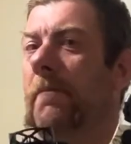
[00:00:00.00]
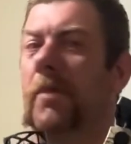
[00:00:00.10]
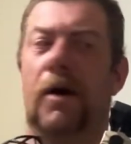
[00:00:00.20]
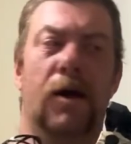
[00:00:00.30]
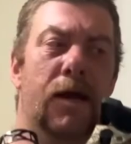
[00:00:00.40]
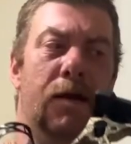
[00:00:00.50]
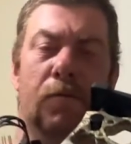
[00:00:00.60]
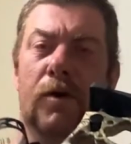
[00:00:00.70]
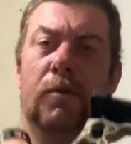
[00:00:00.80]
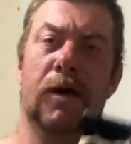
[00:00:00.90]
bow, and it
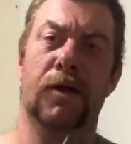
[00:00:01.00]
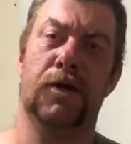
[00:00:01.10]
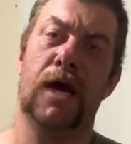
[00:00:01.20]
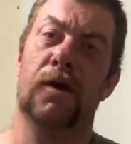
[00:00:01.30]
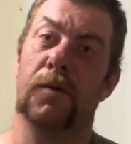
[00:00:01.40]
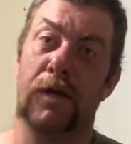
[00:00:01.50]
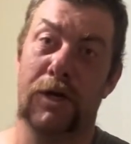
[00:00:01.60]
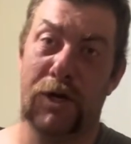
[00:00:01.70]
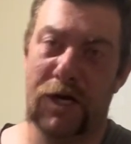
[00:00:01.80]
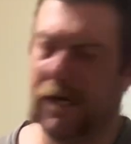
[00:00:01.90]
will be on the channel
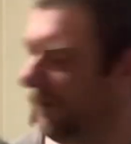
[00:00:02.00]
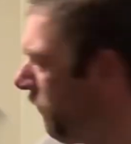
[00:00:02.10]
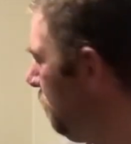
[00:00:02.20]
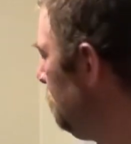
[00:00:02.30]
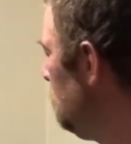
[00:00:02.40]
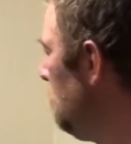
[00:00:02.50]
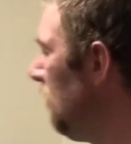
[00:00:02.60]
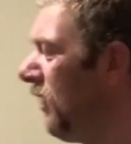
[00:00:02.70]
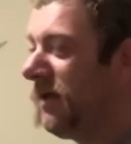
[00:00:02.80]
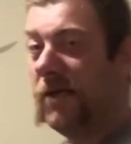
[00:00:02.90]
this year.
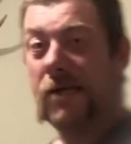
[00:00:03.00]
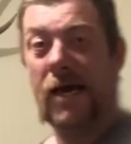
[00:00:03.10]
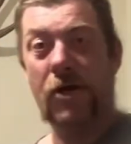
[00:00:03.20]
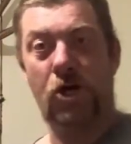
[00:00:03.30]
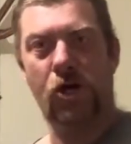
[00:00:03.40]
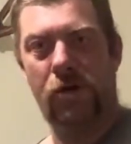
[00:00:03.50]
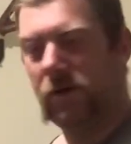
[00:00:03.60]
So stay tuned.